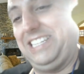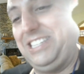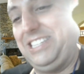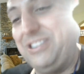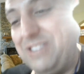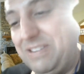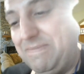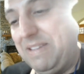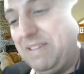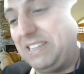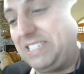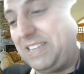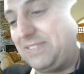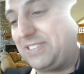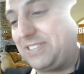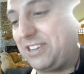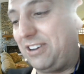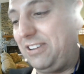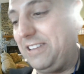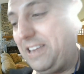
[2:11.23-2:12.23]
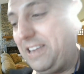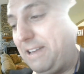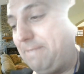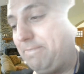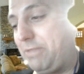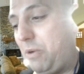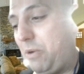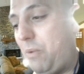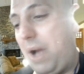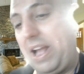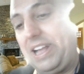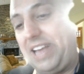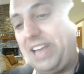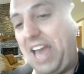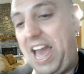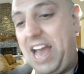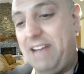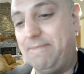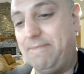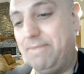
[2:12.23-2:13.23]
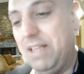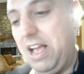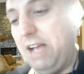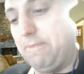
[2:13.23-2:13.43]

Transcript: do Doing mixtapes call him the White Gabe.